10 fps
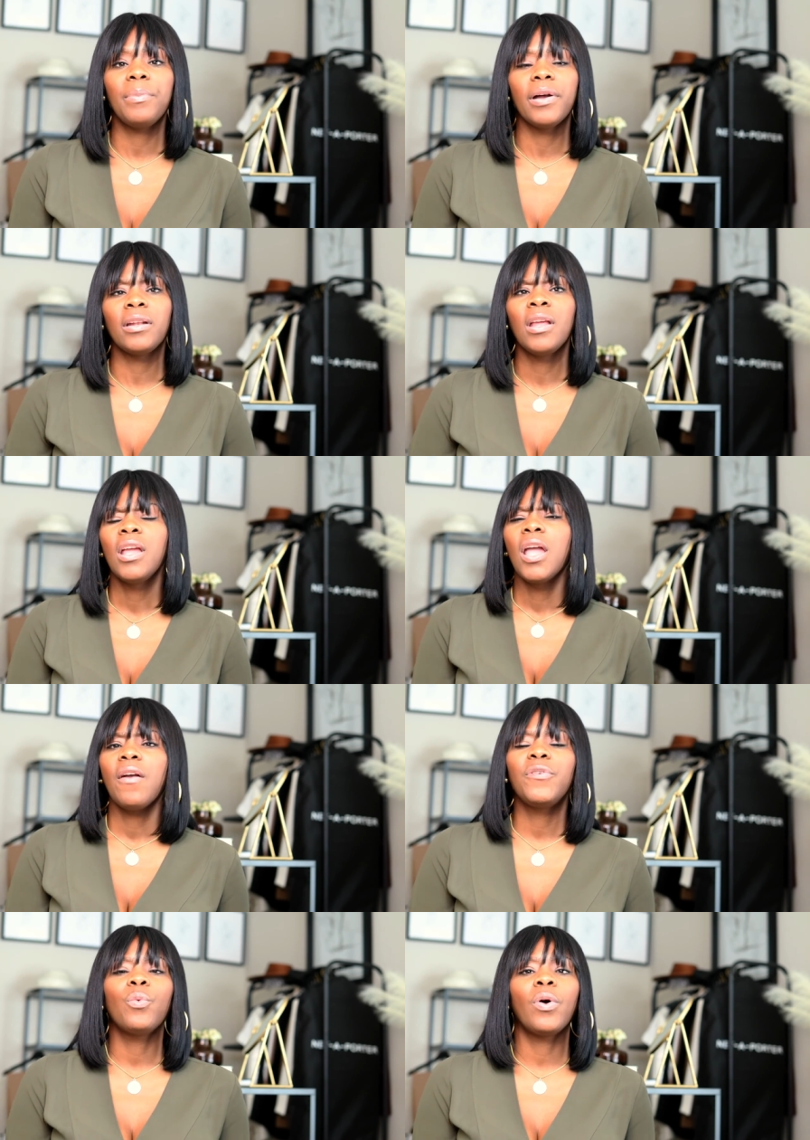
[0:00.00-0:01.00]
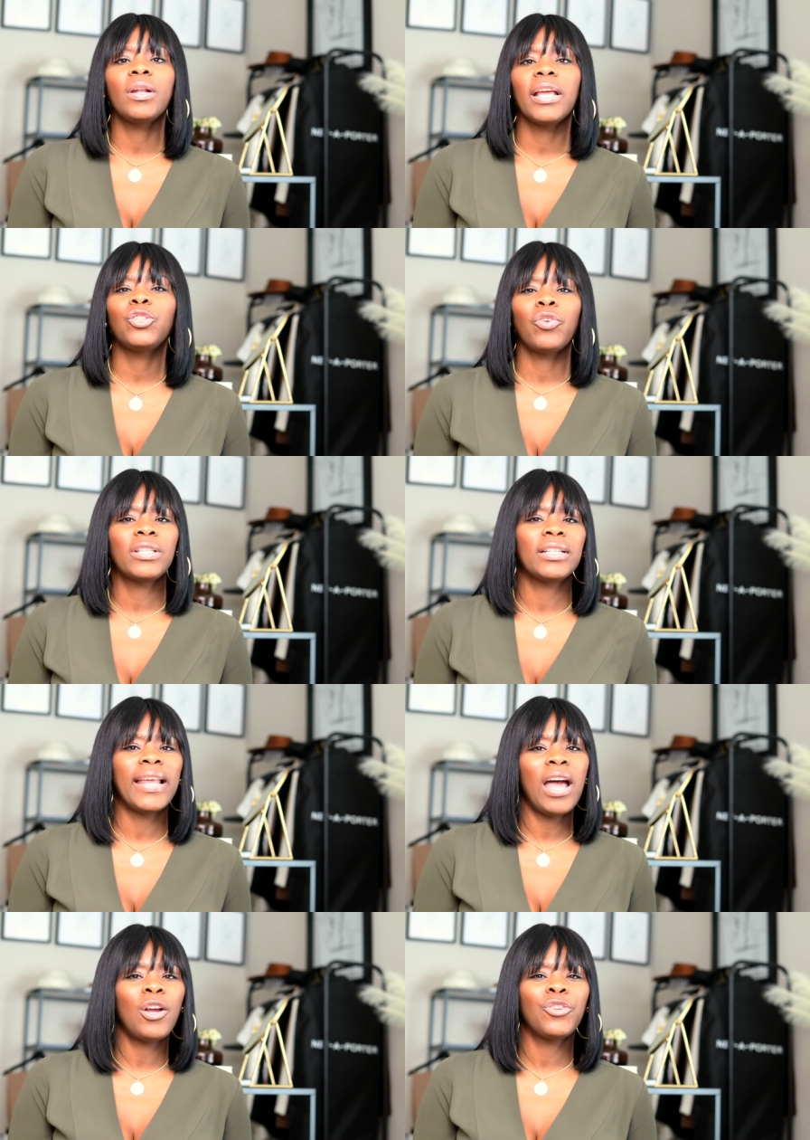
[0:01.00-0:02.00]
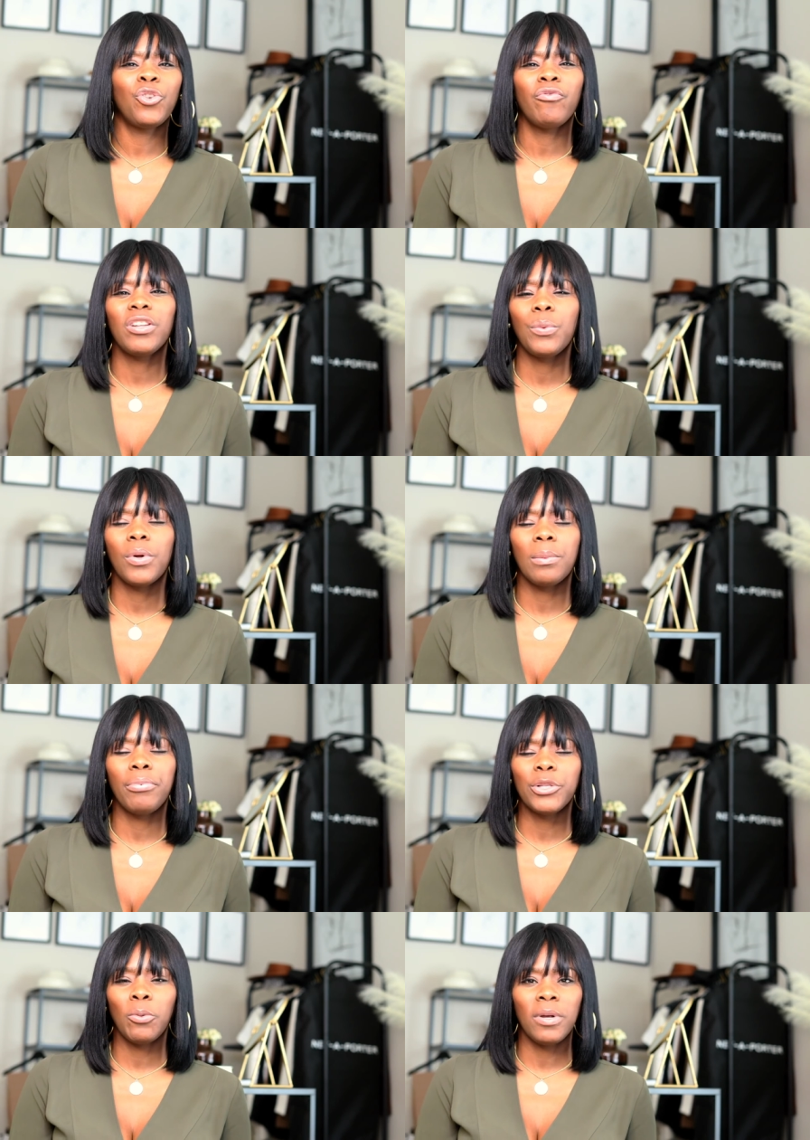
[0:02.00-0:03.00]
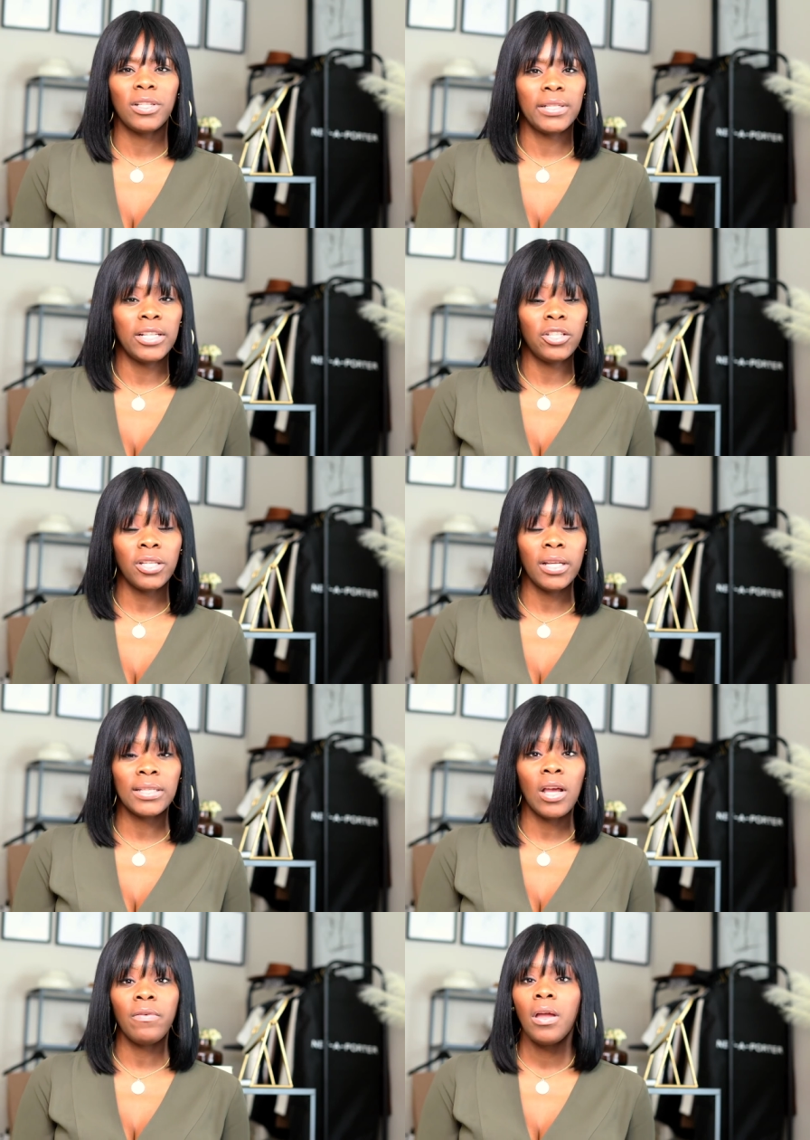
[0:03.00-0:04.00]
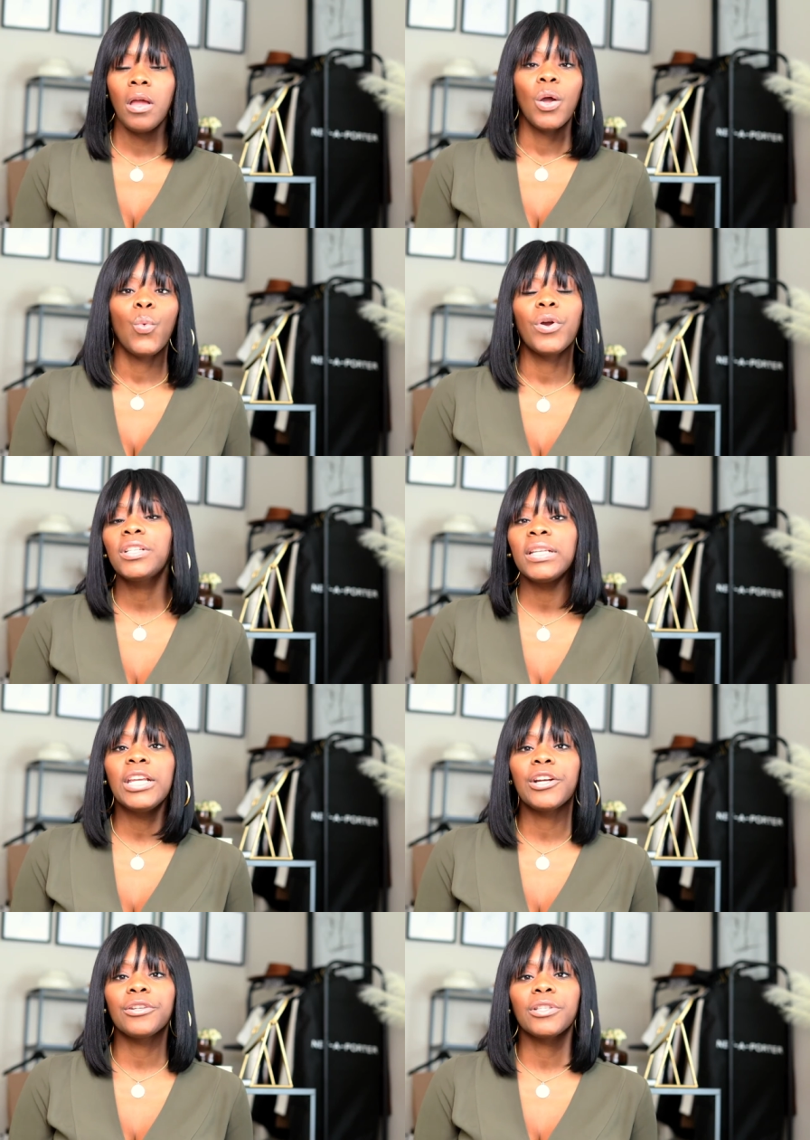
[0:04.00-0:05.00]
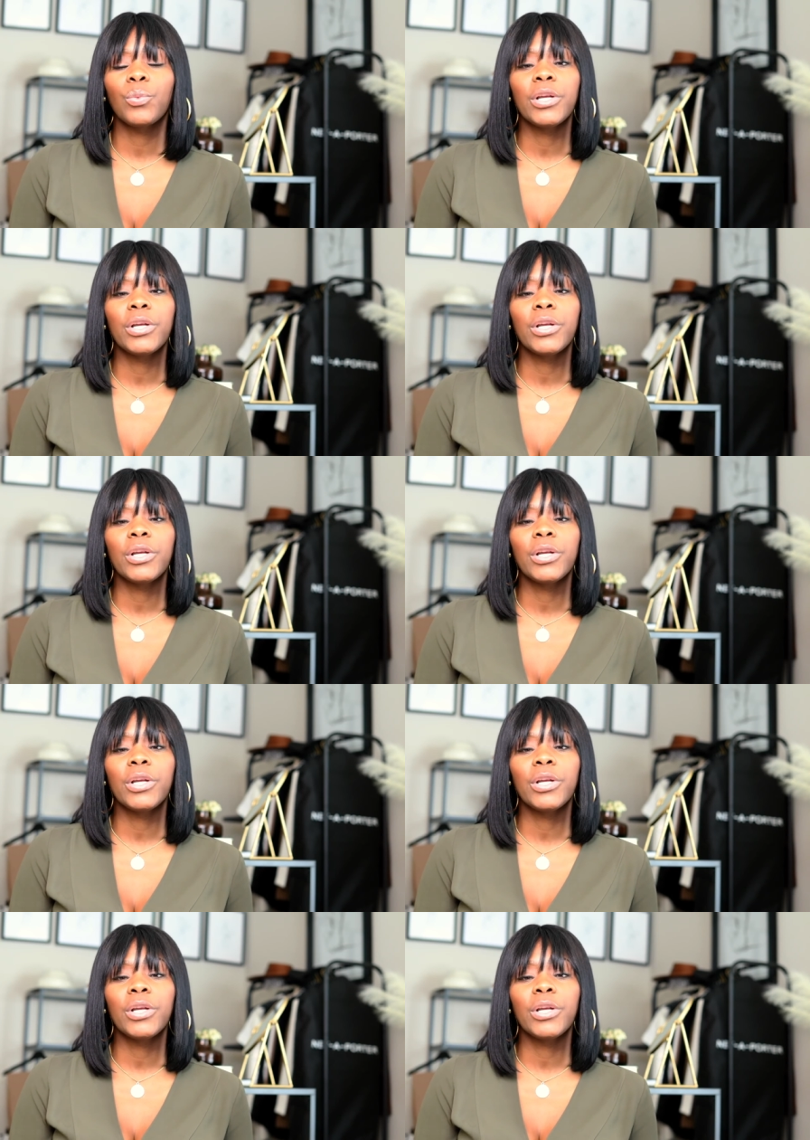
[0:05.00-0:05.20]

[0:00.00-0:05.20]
But if you want to like dress it down because you don't really want to bring too much attention to yourself, wear sneakers.